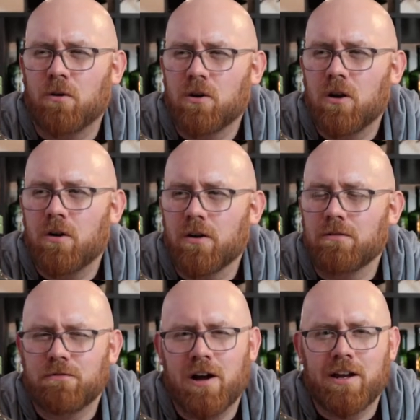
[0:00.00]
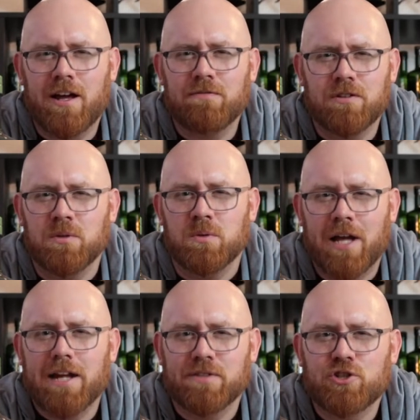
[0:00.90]
o'clock on a Friday afternoon
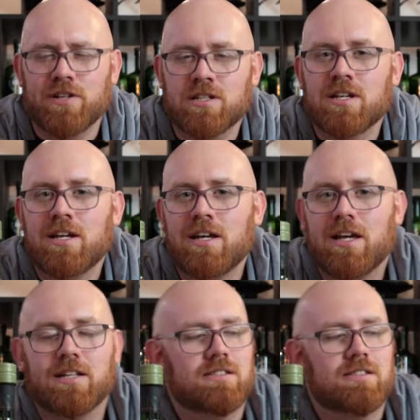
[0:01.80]
kind of a treat. It's